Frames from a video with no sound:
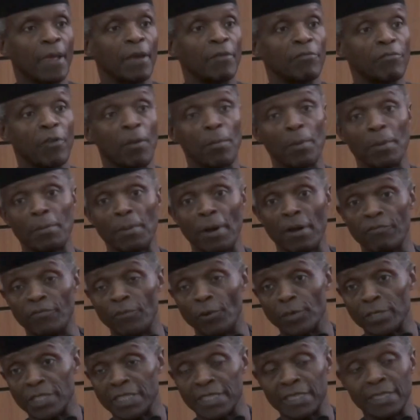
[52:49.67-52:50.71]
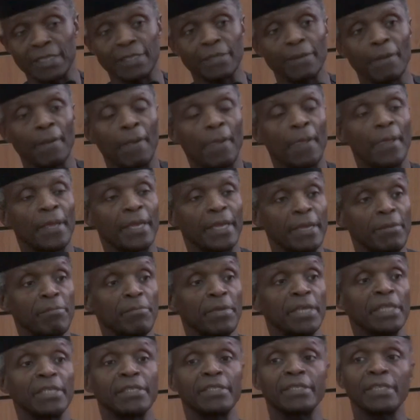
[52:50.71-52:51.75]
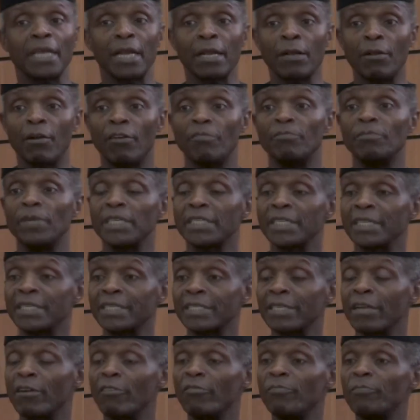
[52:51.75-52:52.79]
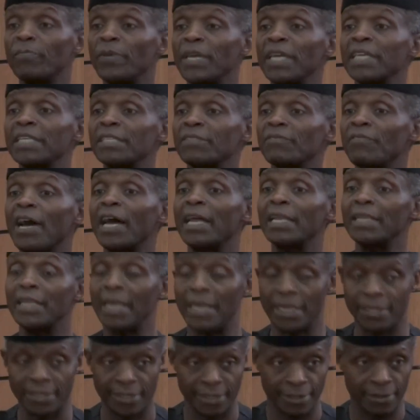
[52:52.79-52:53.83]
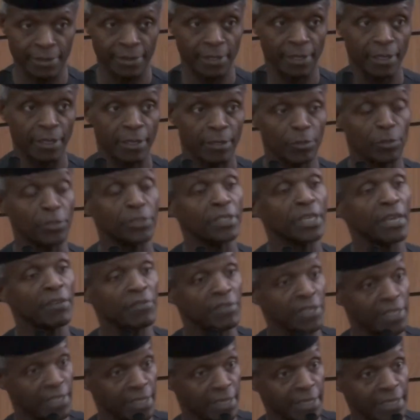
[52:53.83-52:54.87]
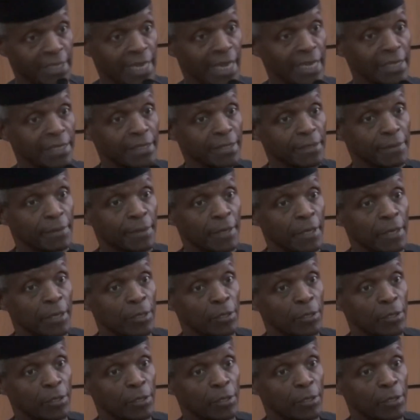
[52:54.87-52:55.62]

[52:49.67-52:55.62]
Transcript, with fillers: from about 14, it means that government itself pays far less to service its debts.